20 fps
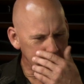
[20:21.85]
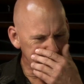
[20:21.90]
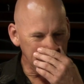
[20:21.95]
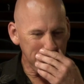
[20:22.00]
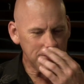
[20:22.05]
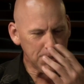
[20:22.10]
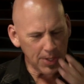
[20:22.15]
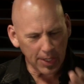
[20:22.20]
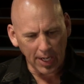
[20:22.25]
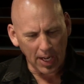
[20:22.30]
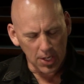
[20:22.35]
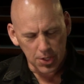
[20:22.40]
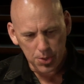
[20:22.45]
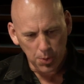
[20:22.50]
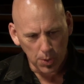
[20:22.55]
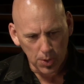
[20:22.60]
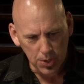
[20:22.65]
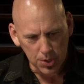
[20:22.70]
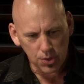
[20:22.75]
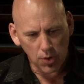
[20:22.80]
It's interesting, as
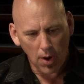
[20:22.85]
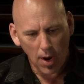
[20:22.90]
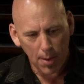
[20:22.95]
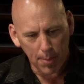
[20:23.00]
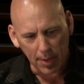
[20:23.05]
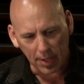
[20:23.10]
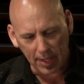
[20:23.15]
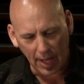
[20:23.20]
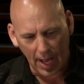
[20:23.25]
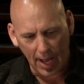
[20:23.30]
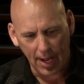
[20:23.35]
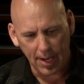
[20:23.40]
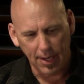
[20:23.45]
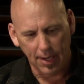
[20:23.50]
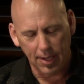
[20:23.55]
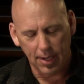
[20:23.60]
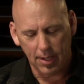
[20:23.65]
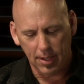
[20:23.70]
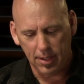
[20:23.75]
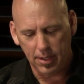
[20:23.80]
you were describing that,
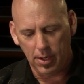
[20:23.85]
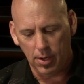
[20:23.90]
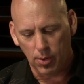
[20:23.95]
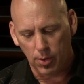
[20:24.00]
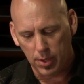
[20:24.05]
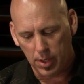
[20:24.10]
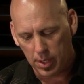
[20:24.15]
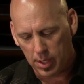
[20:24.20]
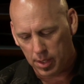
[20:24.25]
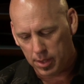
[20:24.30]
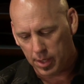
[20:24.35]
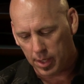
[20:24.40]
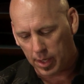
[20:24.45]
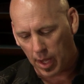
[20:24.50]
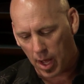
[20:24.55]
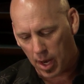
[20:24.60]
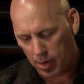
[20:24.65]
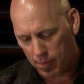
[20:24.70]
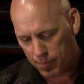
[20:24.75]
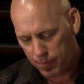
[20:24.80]
the
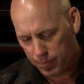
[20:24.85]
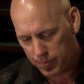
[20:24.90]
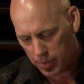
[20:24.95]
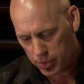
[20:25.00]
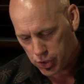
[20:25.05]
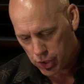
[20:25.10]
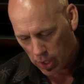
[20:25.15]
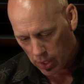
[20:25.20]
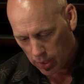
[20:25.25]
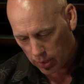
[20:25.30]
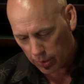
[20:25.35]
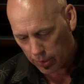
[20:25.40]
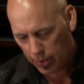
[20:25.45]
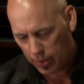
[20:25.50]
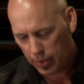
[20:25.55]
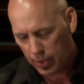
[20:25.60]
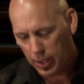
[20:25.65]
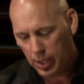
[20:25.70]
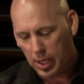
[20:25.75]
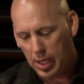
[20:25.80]
kind of the chunk,
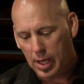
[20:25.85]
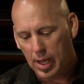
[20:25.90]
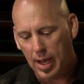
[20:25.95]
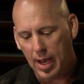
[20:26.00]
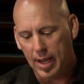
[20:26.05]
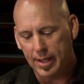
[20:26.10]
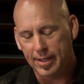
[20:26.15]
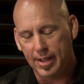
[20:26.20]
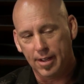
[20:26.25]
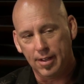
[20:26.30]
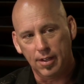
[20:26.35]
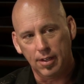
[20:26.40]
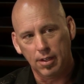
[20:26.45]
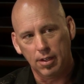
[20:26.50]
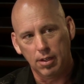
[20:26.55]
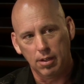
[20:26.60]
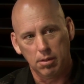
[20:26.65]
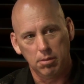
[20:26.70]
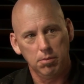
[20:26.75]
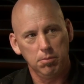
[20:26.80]
and
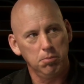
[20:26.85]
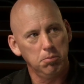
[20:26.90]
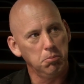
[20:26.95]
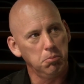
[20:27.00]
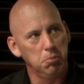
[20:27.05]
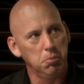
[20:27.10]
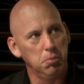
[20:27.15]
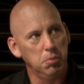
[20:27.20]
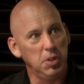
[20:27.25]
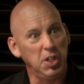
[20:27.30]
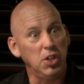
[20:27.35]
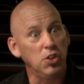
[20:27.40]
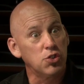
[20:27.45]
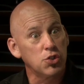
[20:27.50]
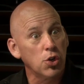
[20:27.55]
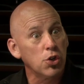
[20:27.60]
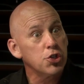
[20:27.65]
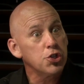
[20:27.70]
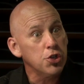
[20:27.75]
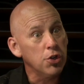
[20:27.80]
then the
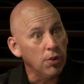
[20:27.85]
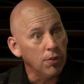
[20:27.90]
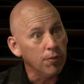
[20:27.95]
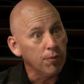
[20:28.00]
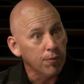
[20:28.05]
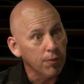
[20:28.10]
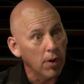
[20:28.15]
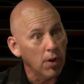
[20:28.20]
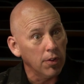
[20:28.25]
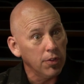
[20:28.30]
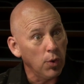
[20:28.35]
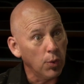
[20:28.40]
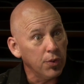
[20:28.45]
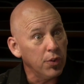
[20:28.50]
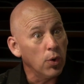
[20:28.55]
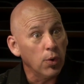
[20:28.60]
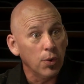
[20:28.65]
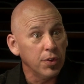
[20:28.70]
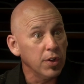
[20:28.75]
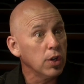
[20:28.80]
insertion of, or
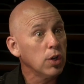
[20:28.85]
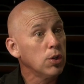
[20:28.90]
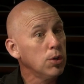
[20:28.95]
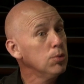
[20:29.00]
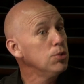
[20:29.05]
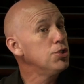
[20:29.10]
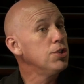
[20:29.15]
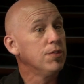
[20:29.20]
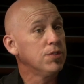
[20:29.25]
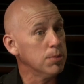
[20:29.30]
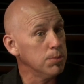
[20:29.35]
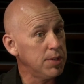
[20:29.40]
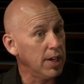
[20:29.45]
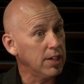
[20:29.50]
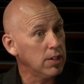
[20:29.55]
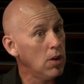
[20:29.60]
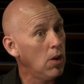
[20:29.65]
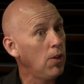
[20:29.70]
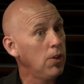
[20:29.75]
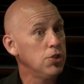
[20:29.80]
the inclusion of some
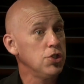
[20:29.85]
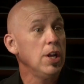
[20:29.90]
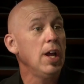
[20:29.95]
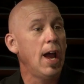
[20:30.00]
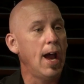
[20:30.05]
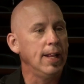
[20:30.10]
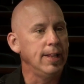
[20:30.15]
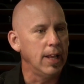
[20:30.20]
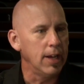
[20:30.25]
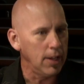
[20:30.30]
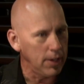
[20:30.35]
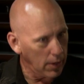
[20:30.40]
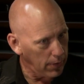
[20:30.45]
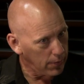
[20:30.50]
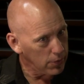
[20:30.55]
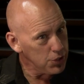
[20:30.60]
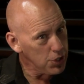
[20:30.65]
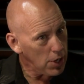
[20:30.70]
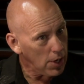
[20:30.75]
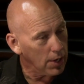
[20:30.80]
technology, and then
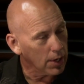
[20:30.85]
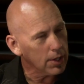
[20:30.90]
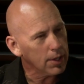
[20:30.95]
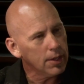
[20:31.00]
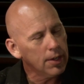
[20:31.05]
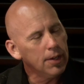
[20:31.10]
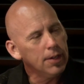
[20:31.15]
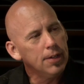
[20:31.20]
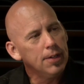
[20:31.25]
another chunk.